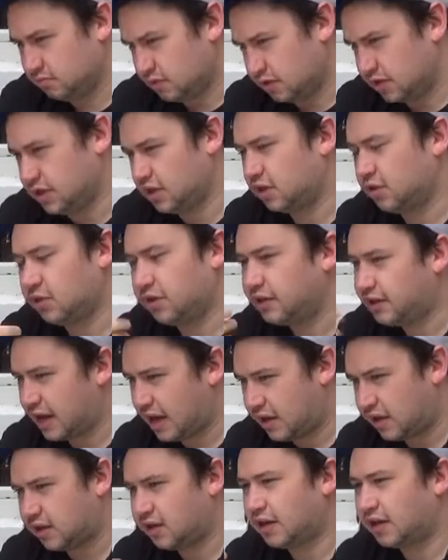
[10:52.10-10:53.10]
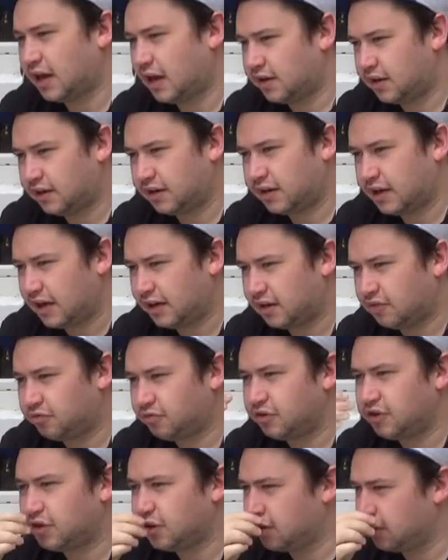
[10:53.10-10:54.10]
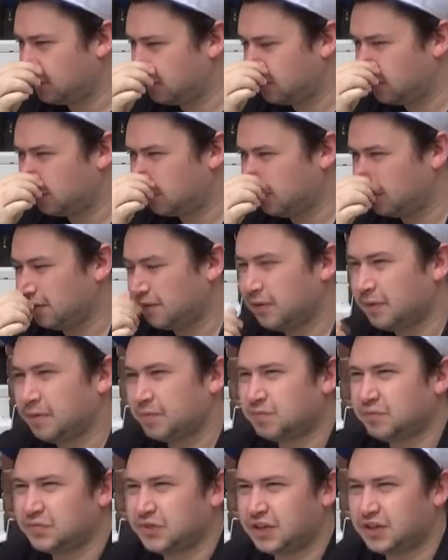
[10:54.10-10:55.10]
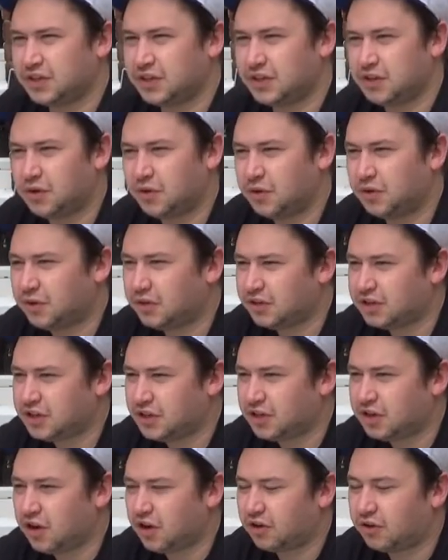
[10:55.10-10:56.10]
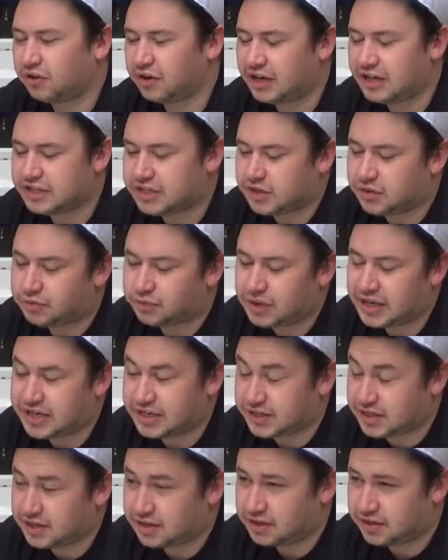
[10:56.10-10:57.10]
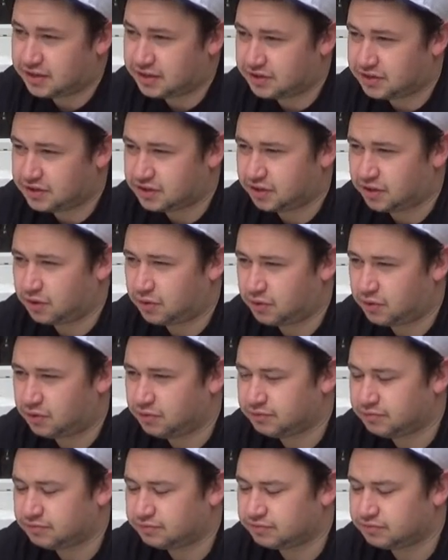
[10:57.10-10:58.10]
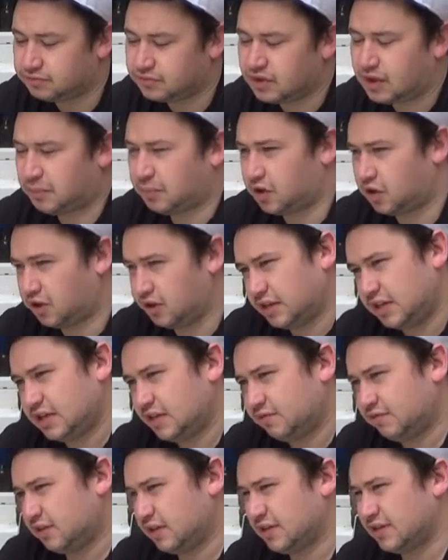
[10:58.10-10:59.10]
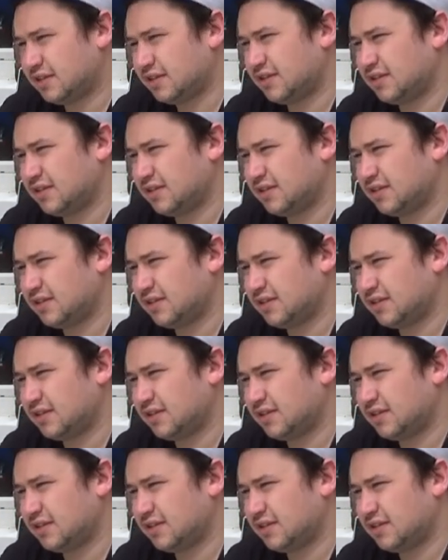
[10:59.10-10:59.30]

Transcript: you know, again and again and again every year. And you know, you can't. It's a risk to go. I'm going to leave this.